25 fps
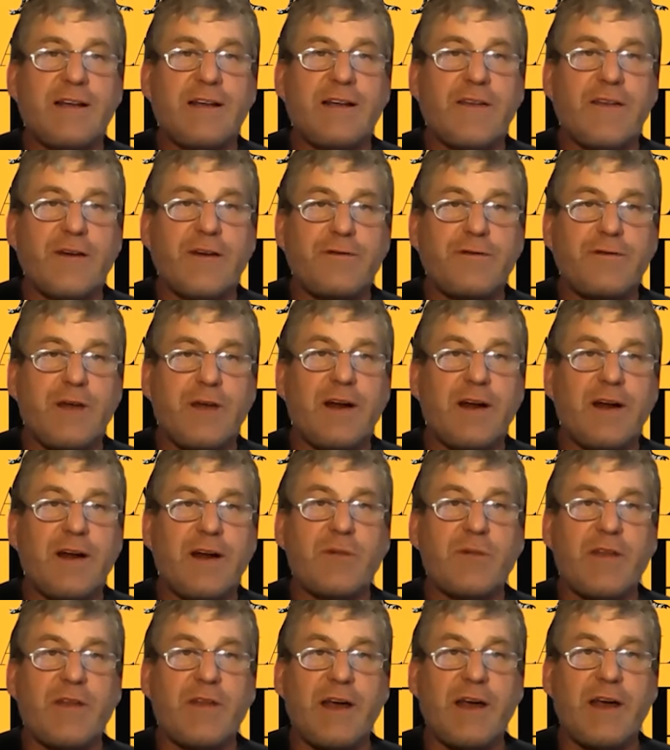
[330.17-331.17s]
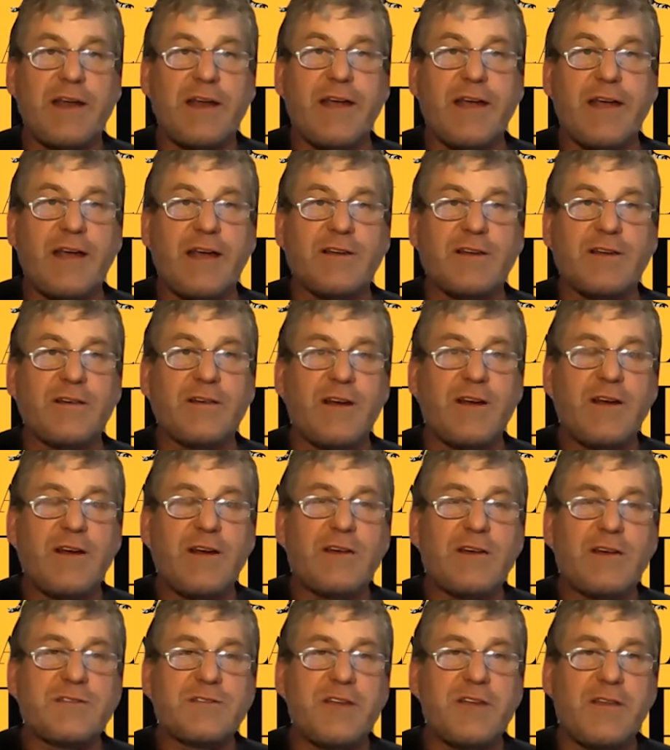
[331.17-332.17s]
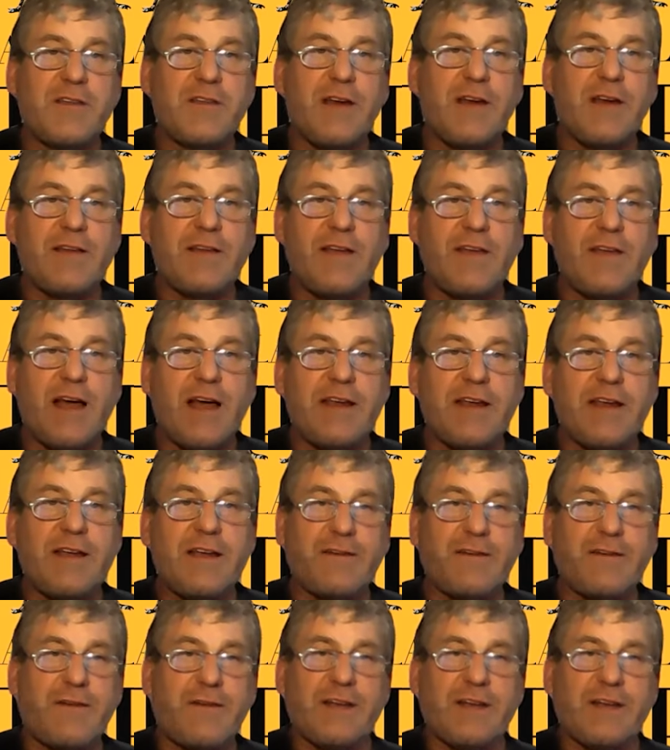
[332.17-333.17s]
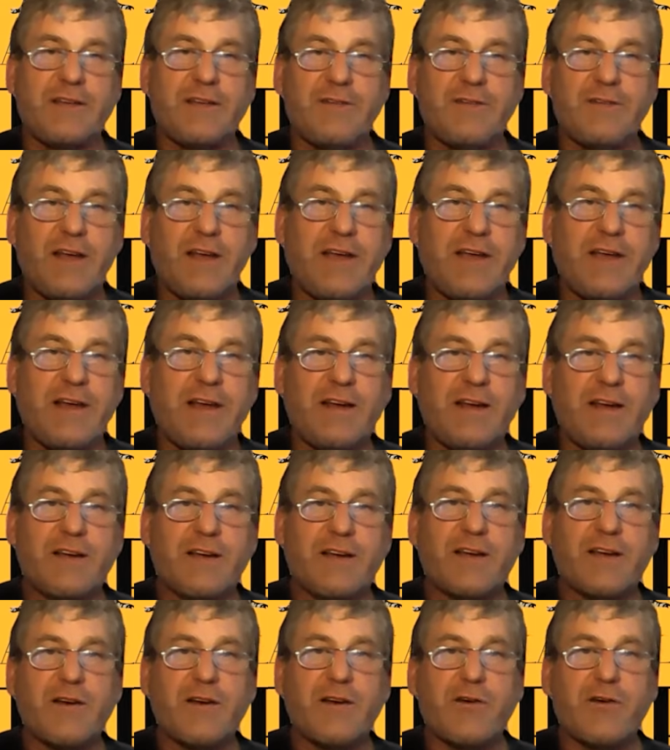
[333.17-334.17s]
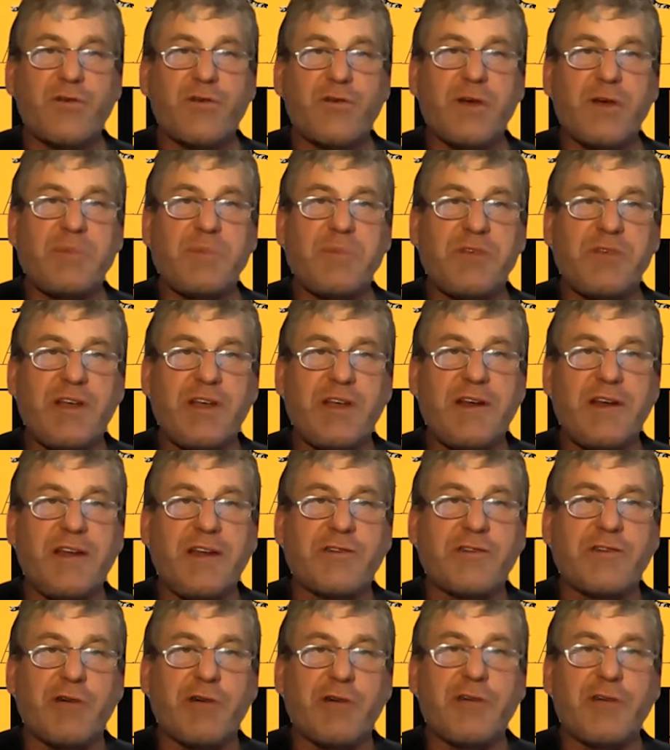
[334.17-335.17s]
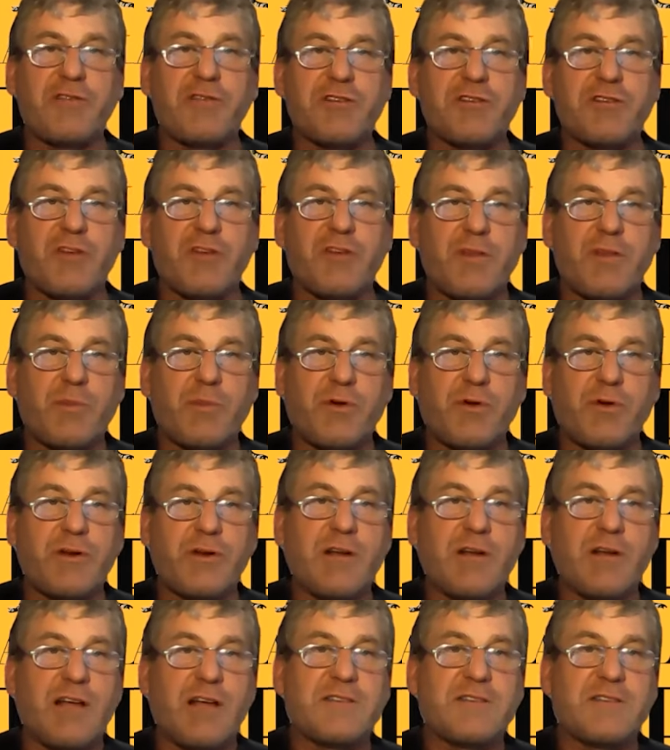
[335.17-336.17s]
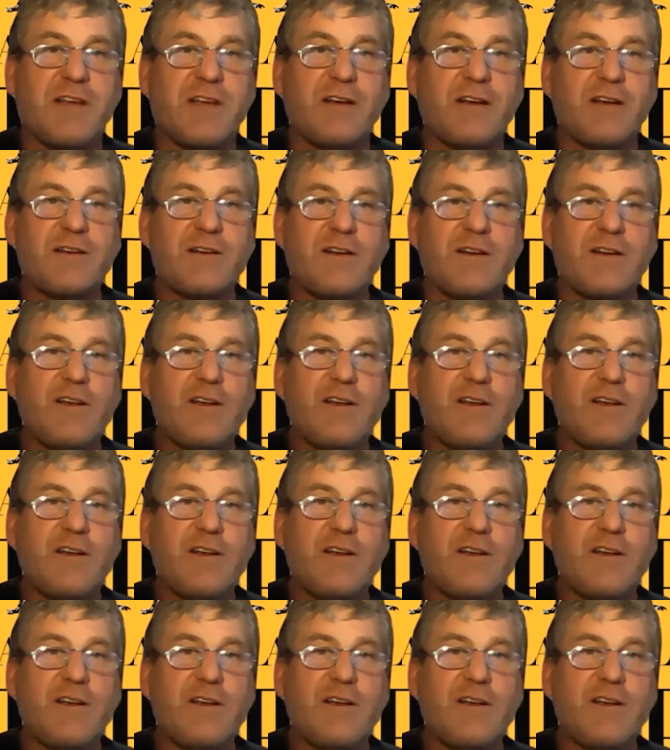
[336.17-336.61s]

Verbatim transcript: They'll fill it up with honey. And so the, the honey effectively creeps in, encroaches on the brood cluster.